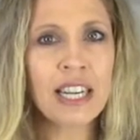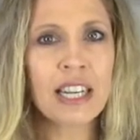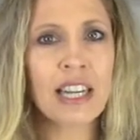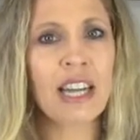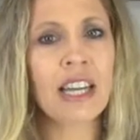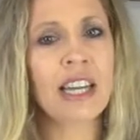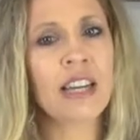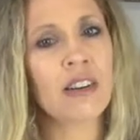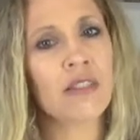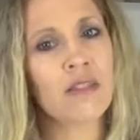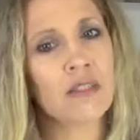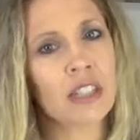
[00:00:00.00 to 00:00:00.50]

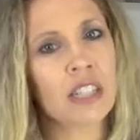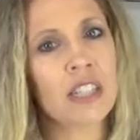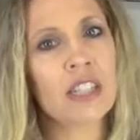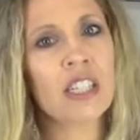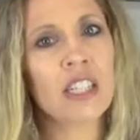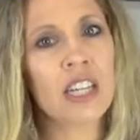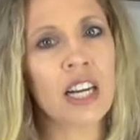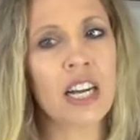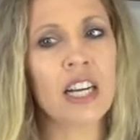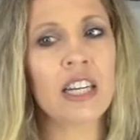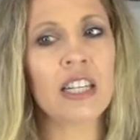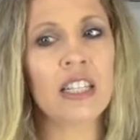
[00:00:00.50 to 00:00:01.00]
Like, it really
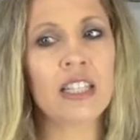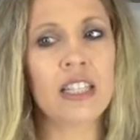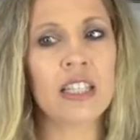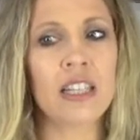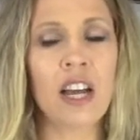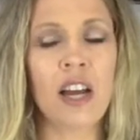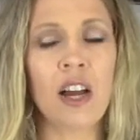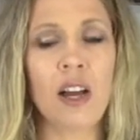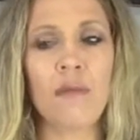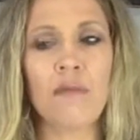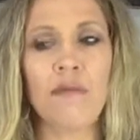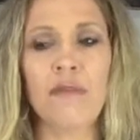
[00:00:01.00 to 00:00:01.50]
kind
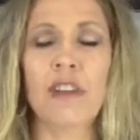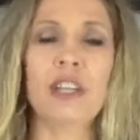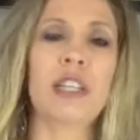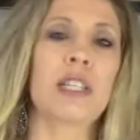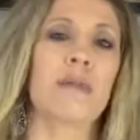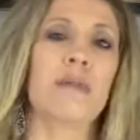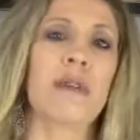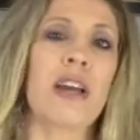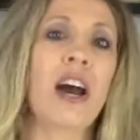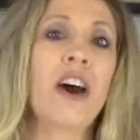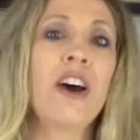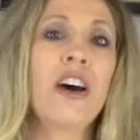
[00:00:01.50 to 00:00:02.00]
of freaks
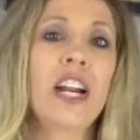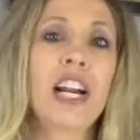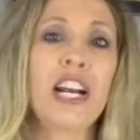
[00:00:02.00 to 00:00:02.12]
me out.